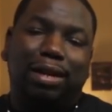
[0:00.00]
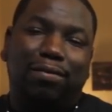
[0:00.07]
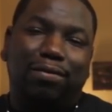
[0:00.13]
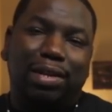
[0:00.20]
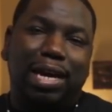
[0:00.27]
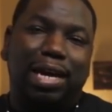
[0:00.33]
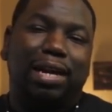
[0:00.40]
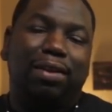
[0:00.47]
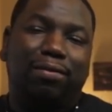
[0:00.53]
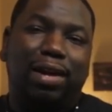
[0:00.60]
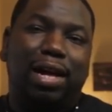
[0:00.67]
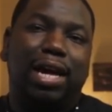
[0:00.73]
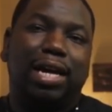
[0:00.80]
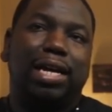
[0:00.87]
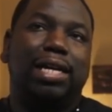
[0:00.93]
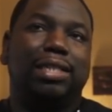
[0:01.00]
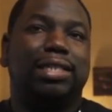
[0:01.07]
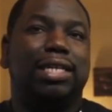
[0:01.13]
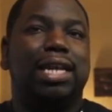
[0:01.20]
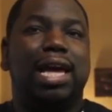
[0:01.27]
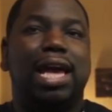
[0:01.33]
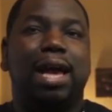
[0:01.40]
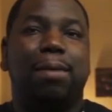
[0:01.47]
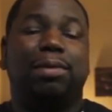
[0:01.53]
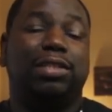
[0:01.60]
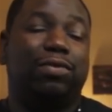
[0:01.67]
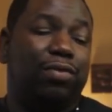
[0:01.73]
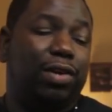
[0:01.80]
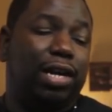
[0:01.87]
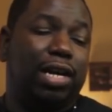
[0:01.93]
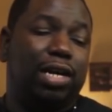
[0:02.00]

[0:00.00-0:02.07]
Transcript: of negative ions in the atmosphere,